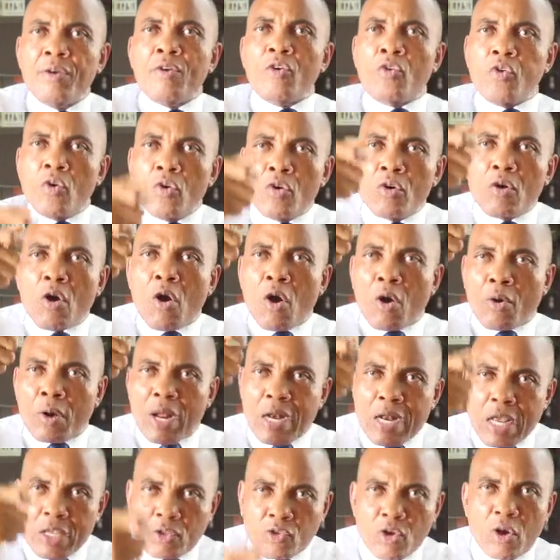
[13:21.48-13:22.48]
who
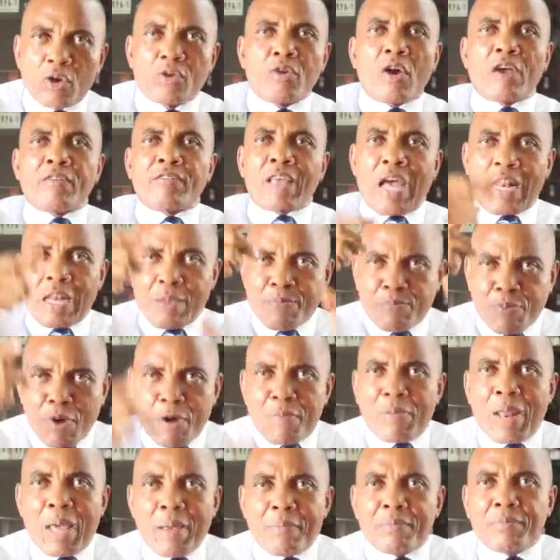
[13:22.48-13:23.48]
already told us that the
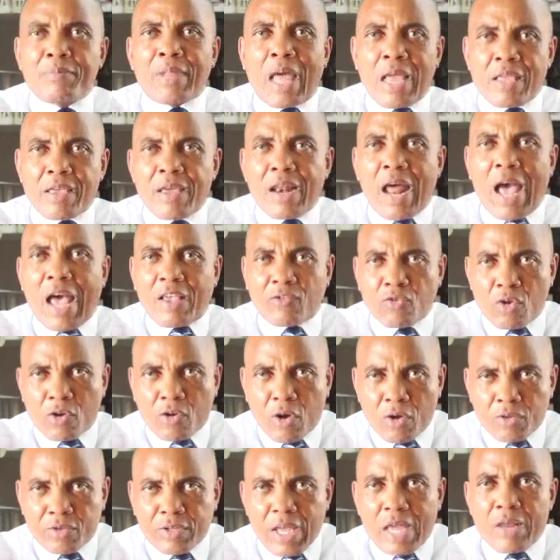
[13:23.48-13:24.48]
problem Nigeria has to
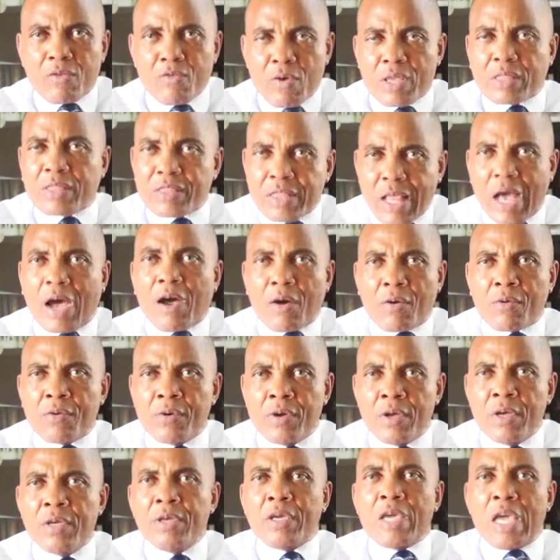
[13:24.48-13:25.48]
contend with now
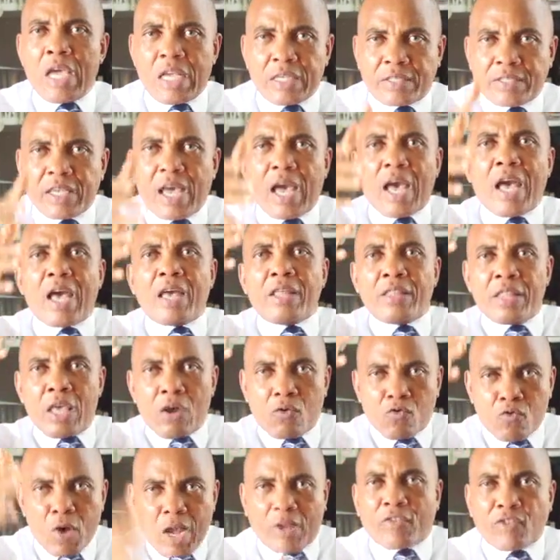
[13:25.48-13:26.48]
is
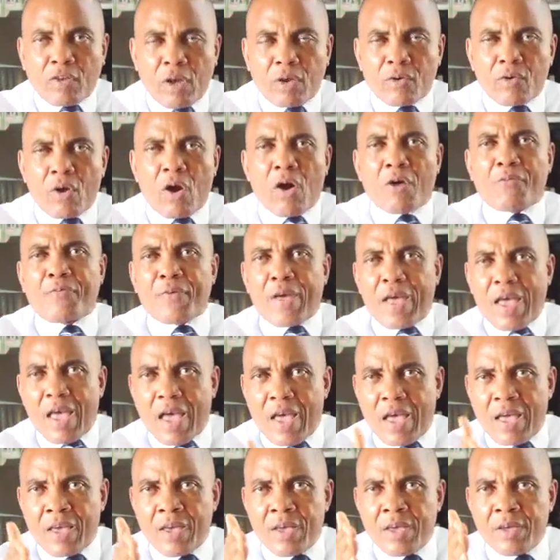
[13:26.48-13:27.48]
the question of
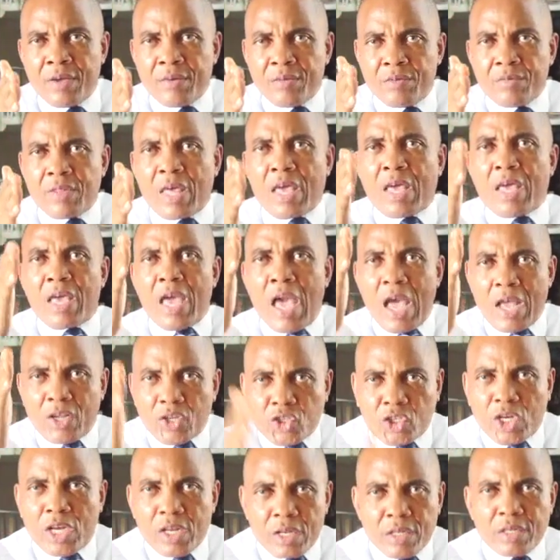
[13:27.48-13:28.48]
the
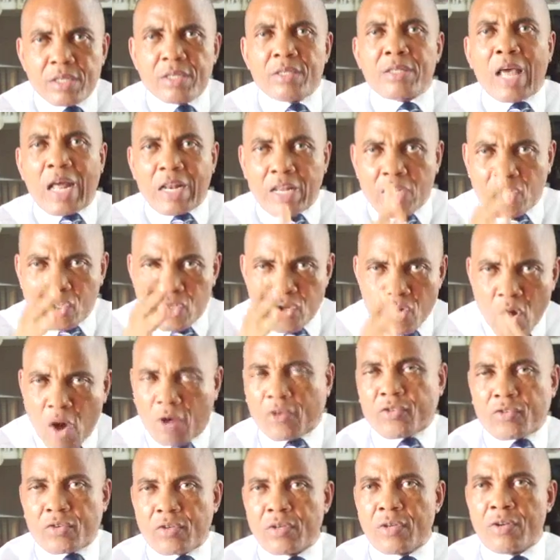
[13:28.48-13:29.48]
engine that is
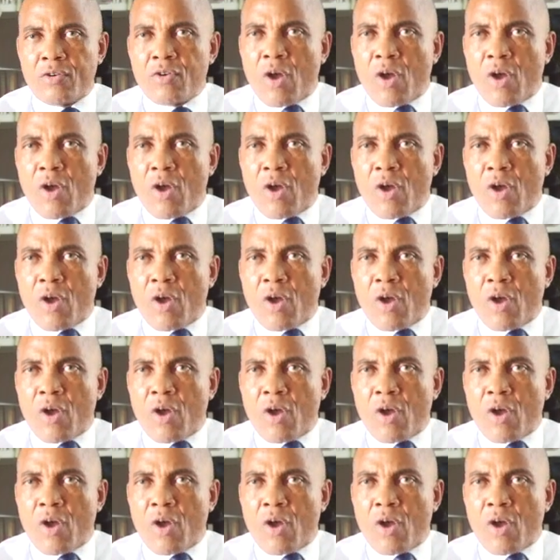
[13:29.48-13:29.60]
knocked,